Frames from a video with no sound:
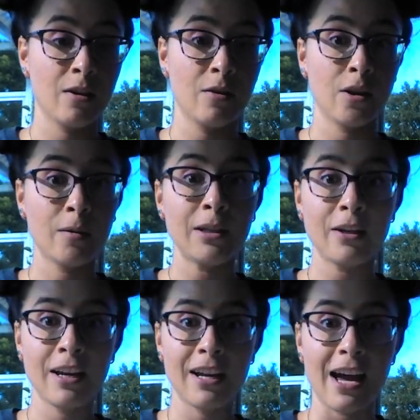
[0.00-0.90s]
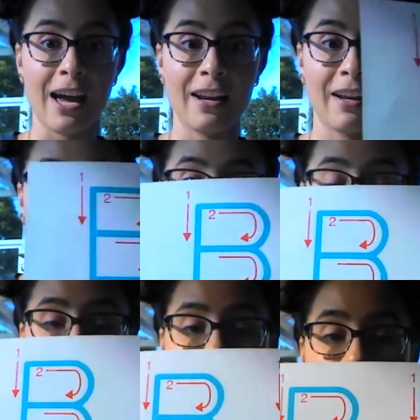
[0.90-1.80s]
when we're looking at
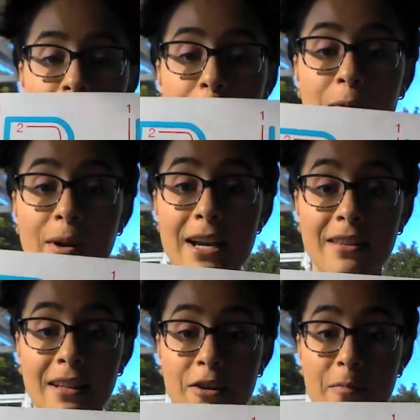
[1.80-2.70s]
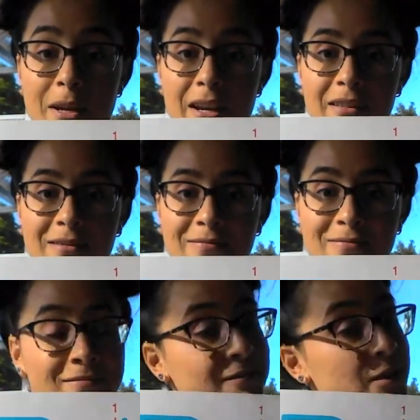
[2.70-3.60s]
how we write the letter B,
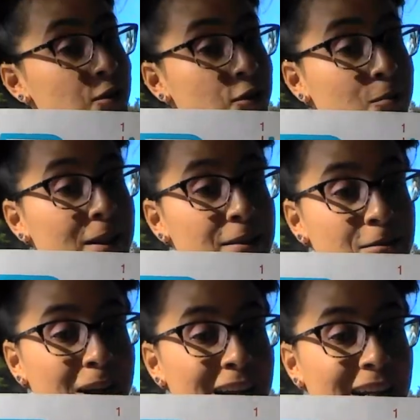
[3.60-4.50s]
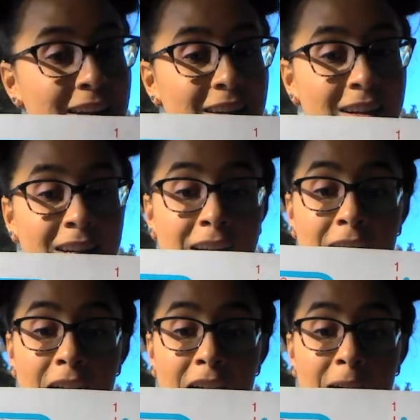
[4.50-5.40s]
there's two ways to write it.
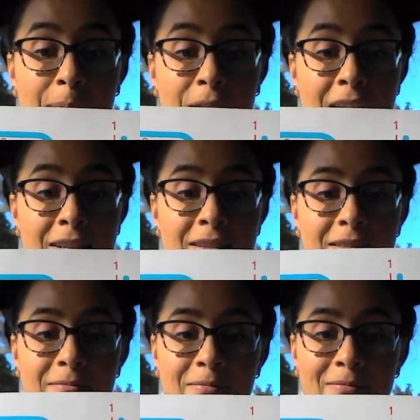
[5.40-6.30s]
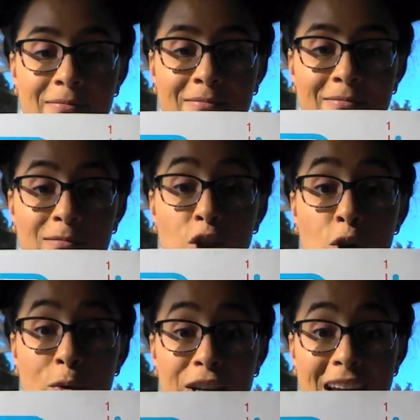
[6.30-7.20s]
Uppercase,
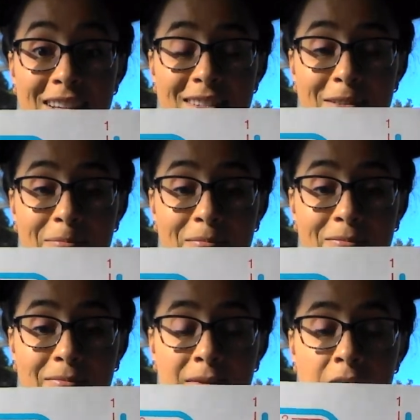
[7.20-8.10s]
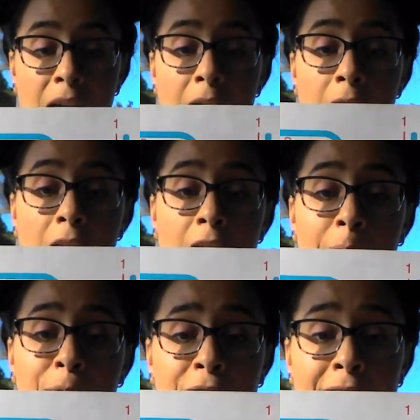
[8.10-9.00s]
lowercase.
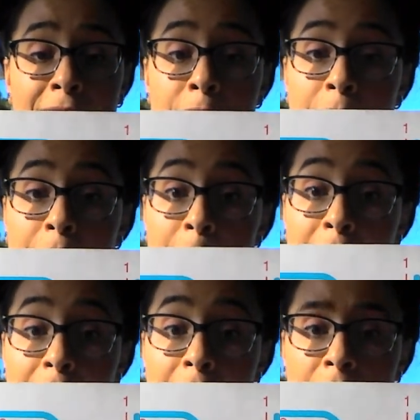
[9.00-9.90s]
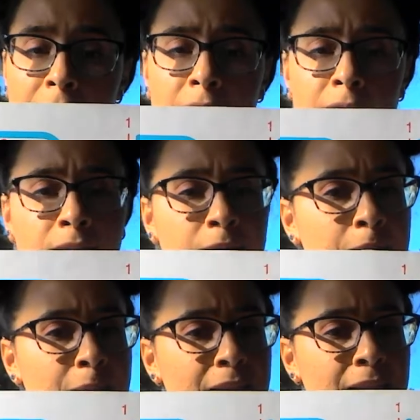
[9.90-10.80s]
Uppercase is really big,
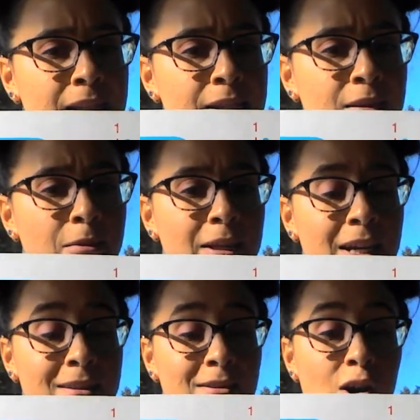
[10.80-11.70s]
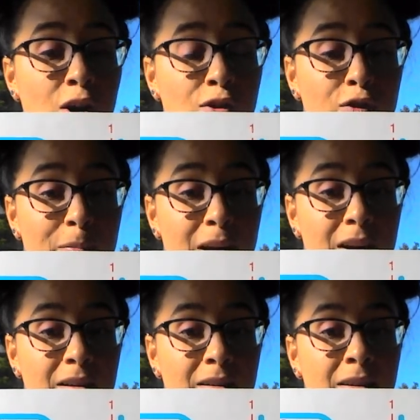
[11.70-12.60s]
but this lowercase is also big.
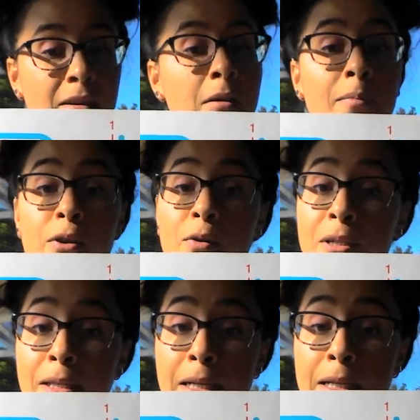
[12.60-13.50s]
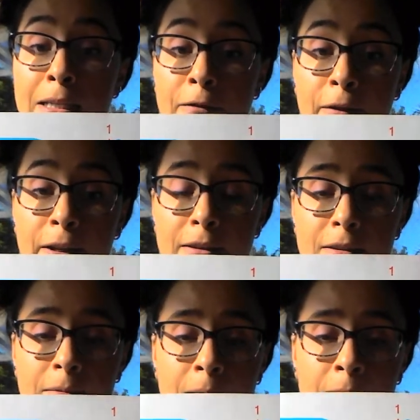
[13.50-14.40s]
But you can see a difference.